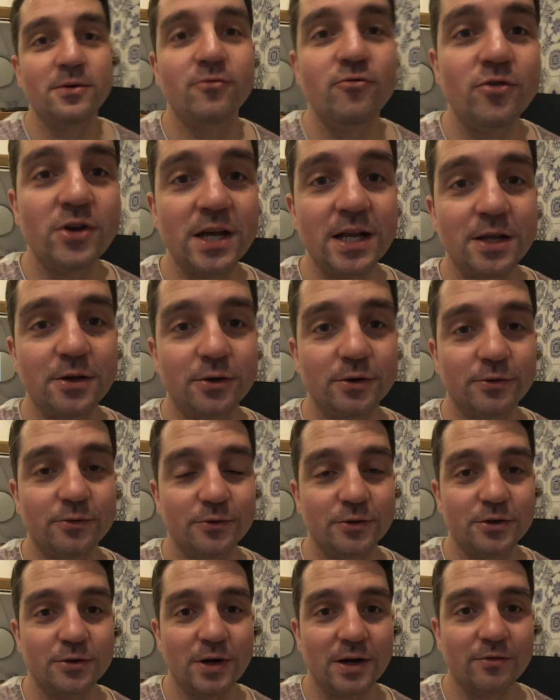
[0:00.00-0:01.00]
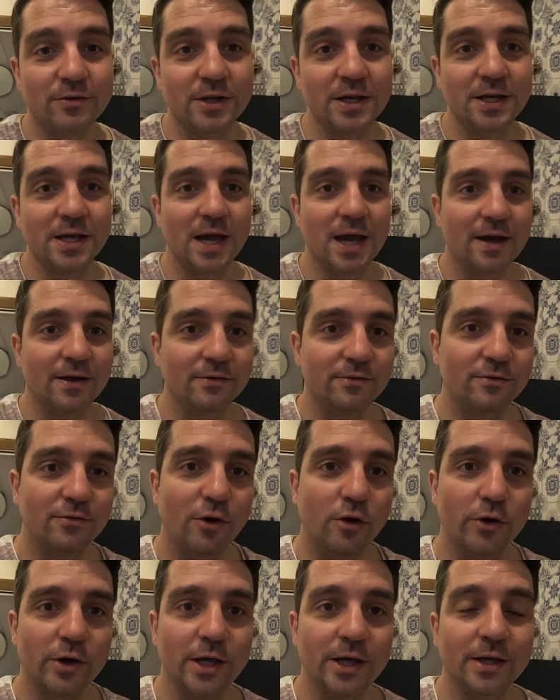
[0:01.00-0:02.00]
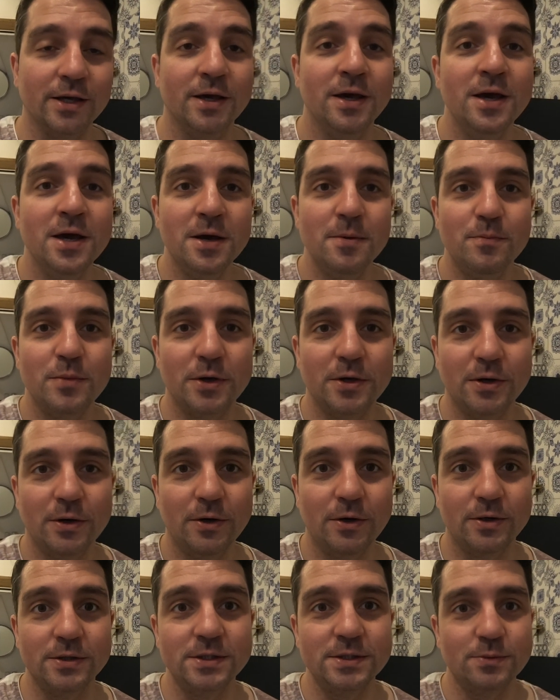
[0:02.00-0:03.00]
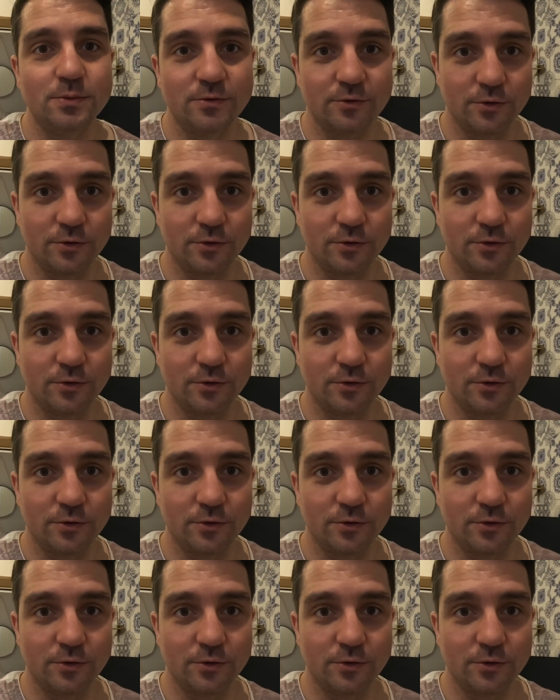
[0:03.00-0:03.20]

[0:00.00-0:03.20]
be really good for traveling and vlogging, because we've